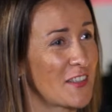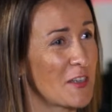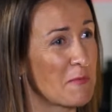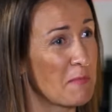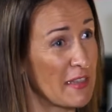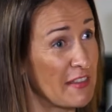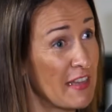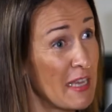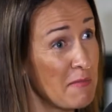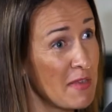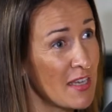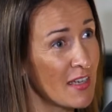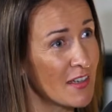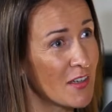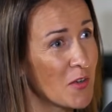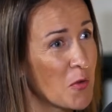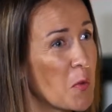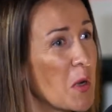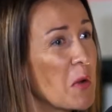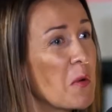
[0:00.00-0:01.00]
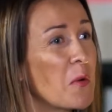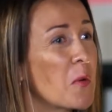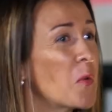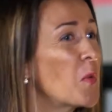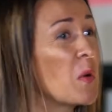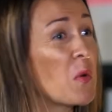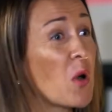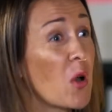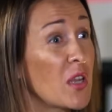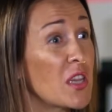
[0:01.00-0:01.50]
pandemic, we
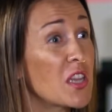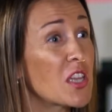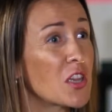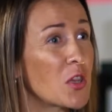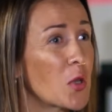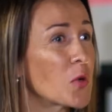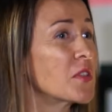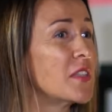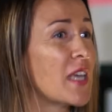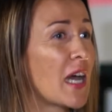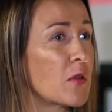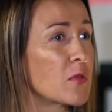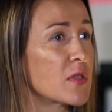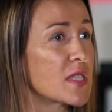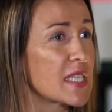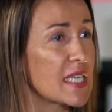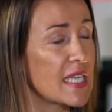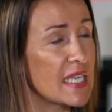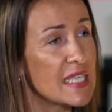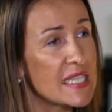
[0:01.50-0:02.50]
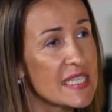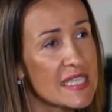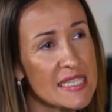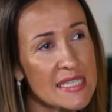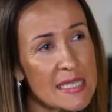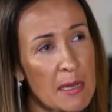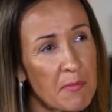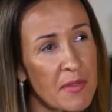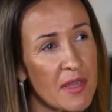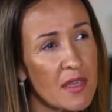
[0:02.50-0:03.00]
were in a lockdowns. It's
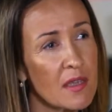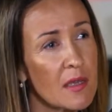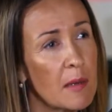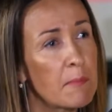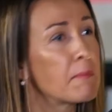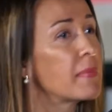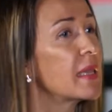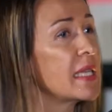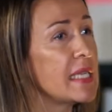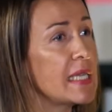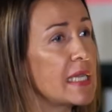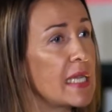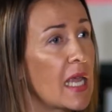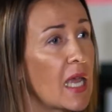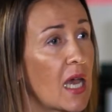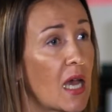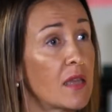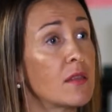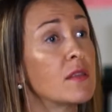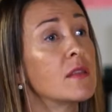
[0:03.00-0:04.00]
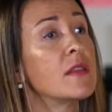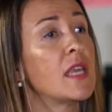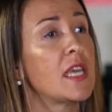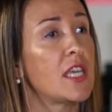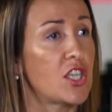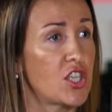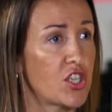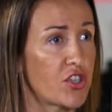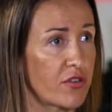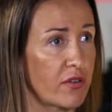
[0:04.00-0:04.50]
something completely
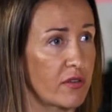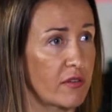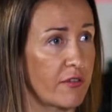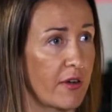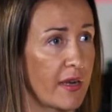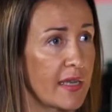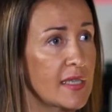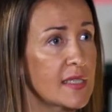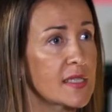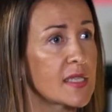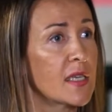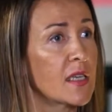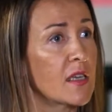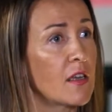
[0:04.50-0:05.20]
unnatural, right?